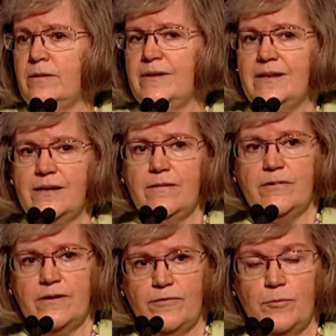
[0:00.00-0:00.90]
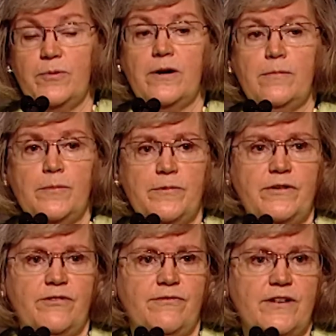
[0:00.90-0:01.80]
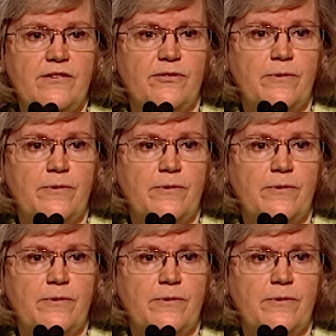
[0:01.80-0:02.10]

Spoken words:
but they get whatever the problem was fixed,